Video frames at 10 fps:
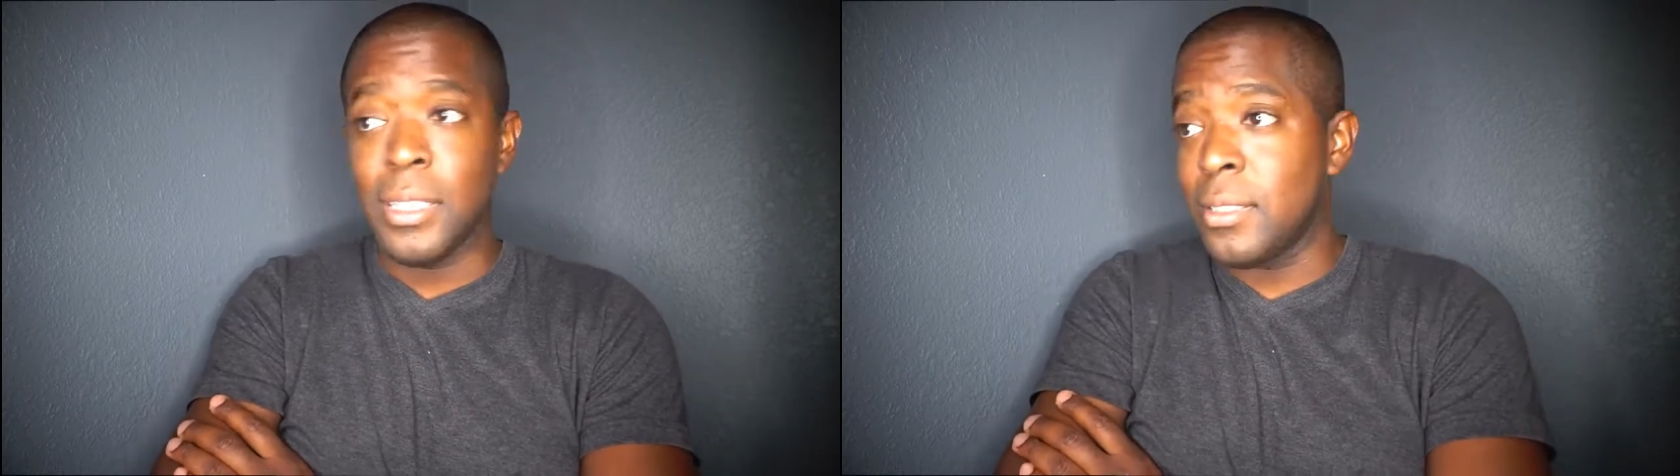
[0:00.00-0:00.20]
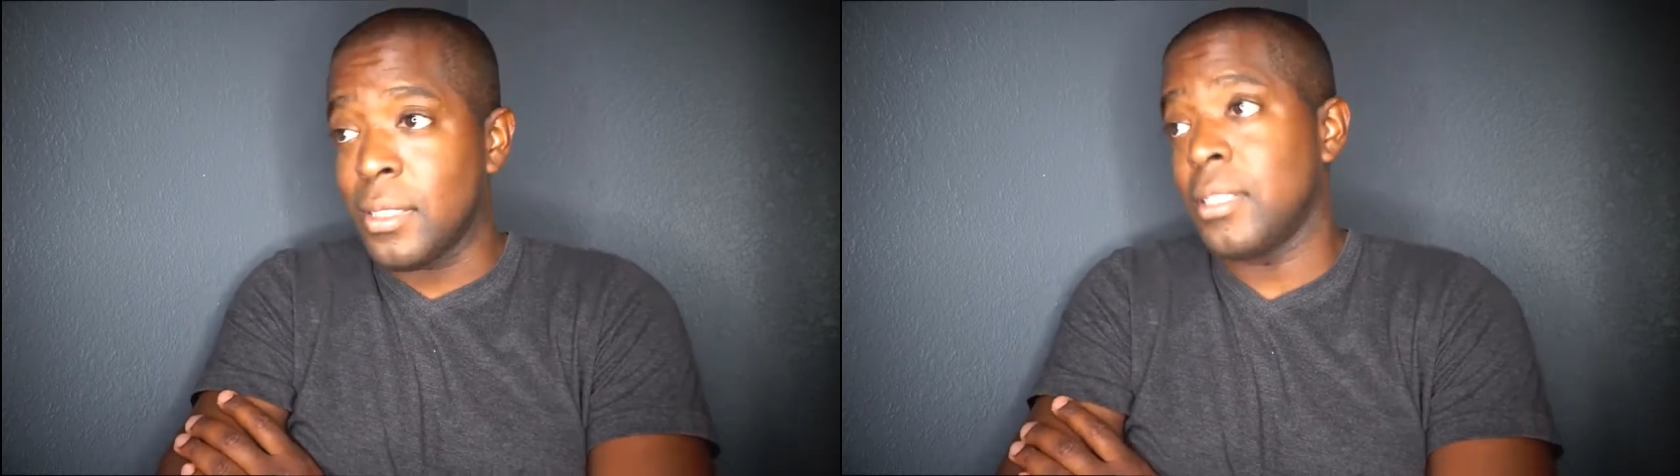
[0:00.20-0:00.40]

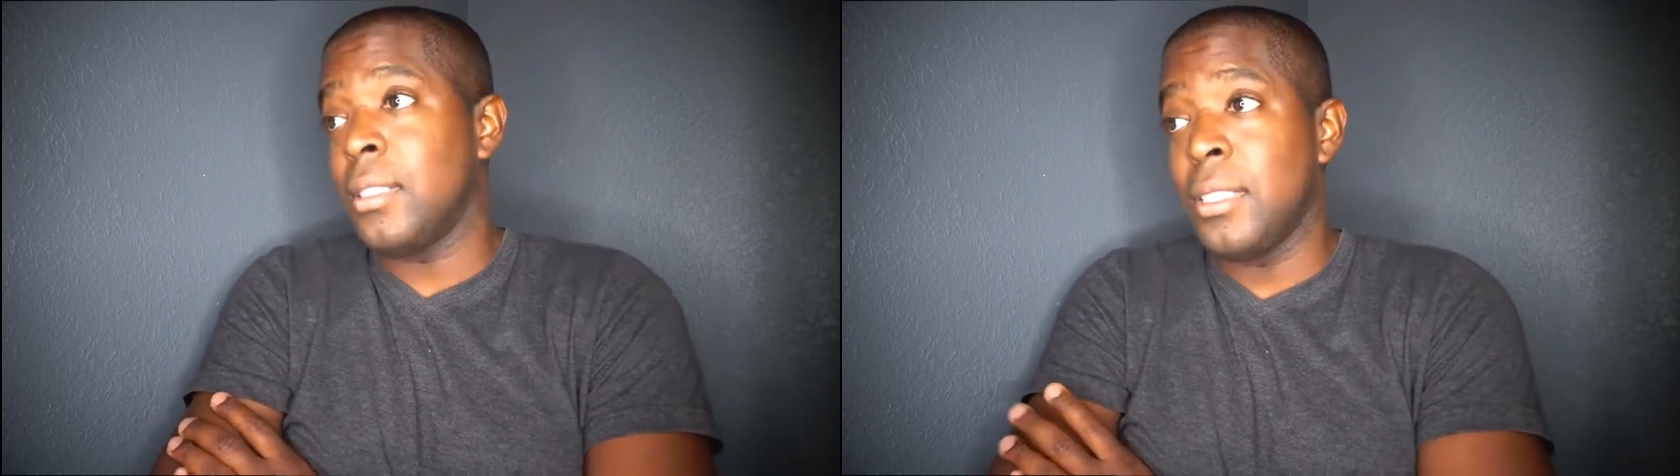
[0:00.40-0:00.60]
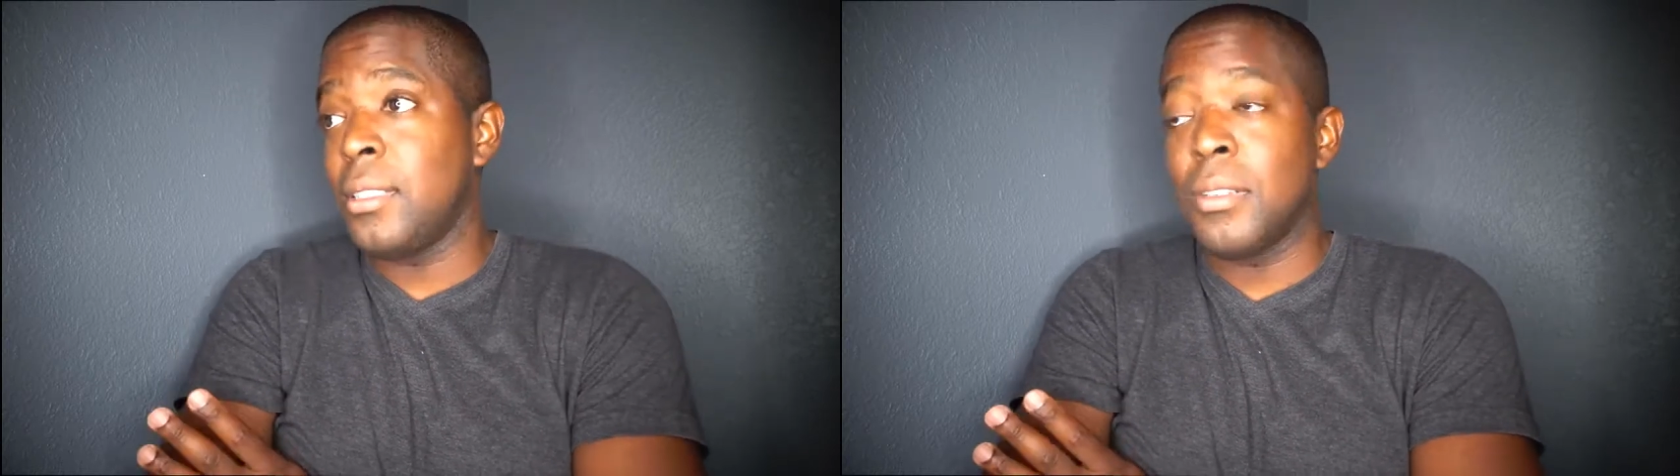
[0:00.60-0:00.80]
because
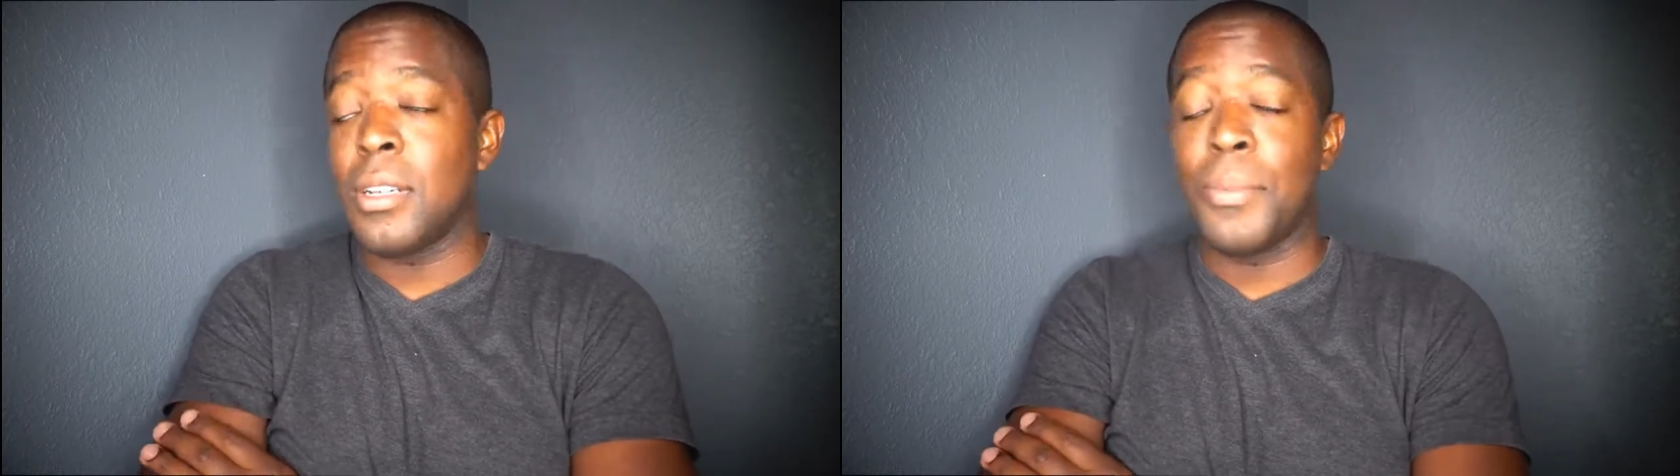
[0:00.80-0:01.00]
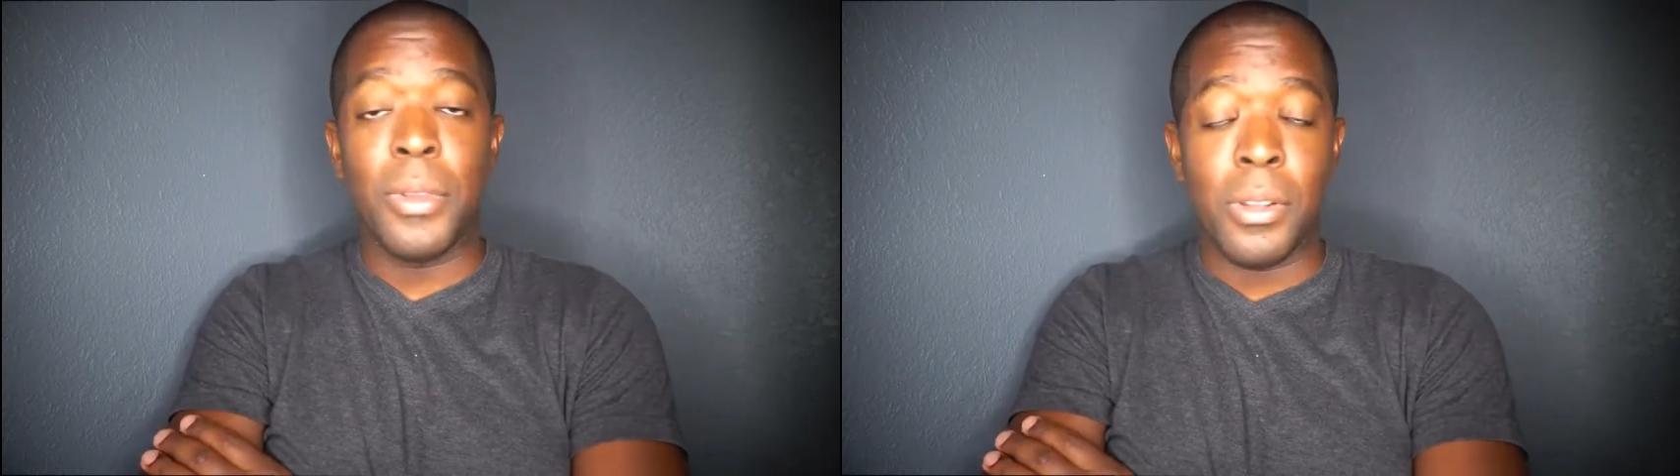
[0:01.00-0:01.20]
he's still
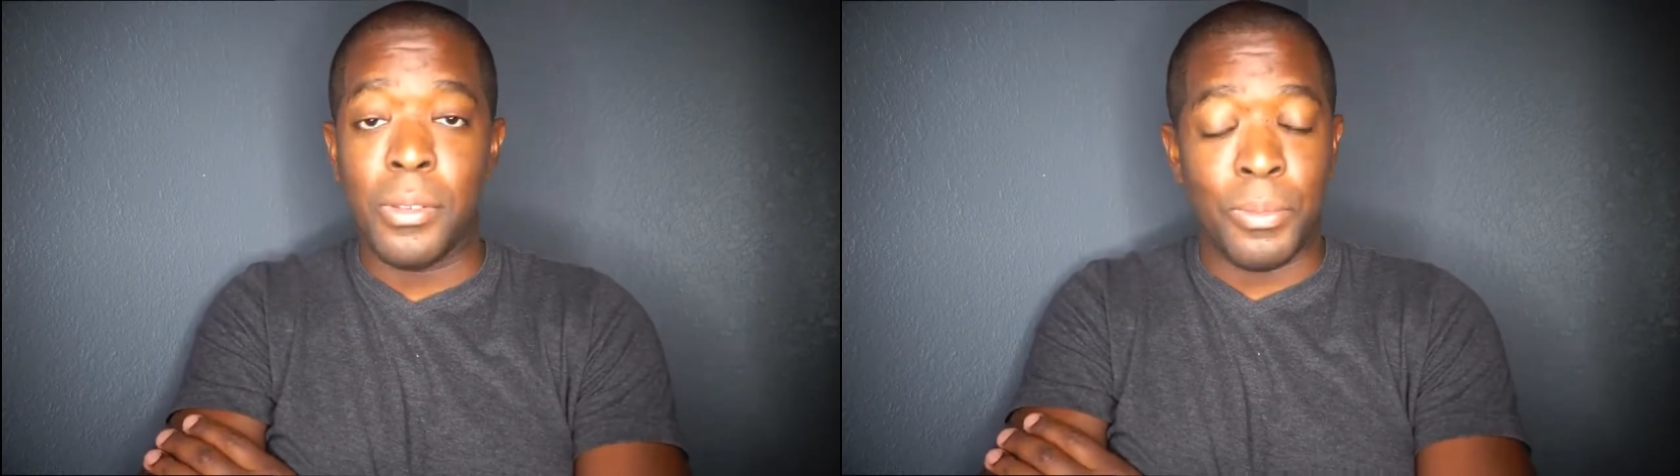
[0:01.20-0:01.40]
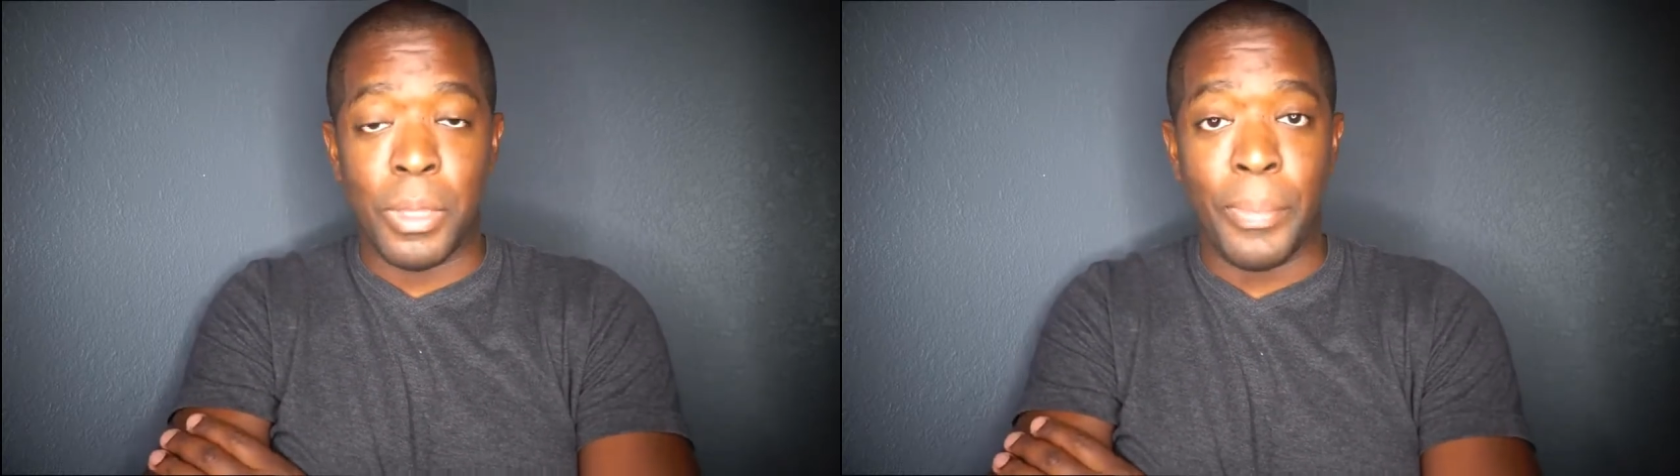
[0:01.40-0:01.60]
gonna be on the